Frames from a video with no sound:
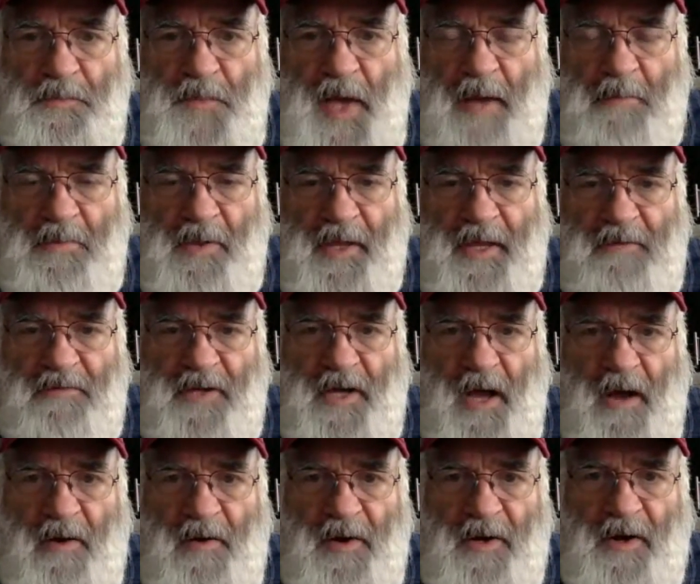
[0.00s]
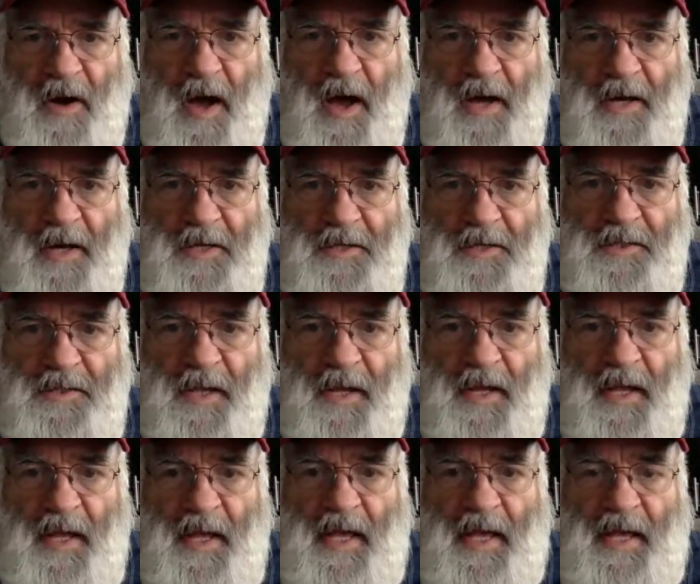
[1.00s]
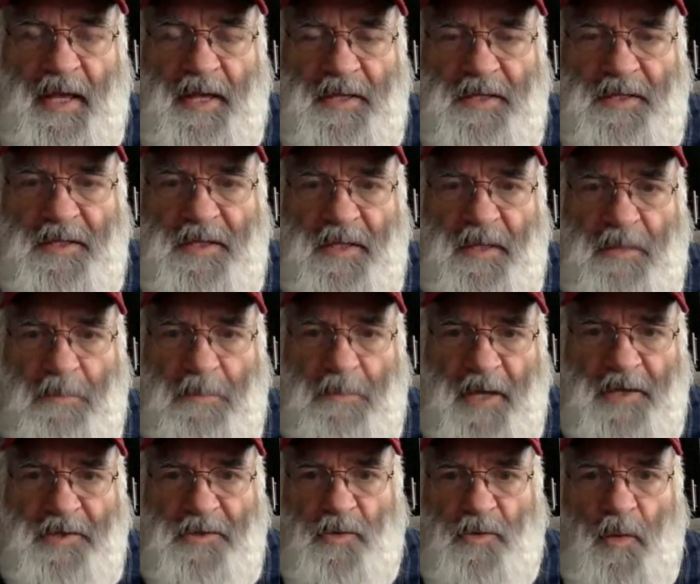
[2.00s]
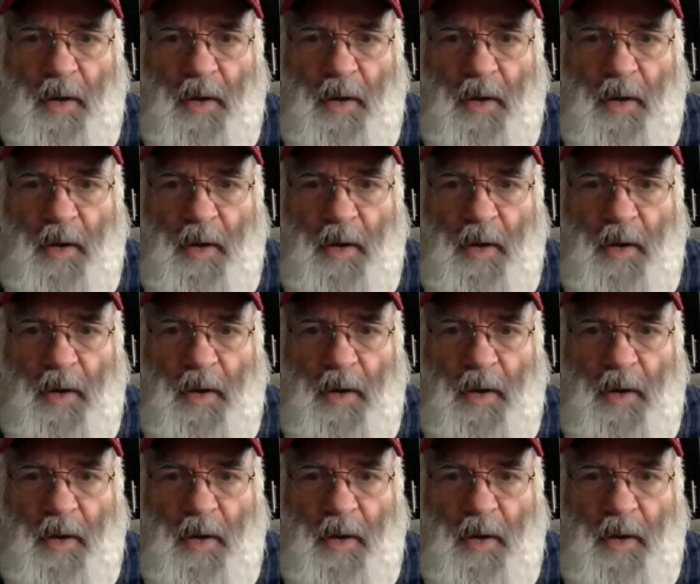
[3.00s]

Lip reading: I believe the Colorado Caucus is the best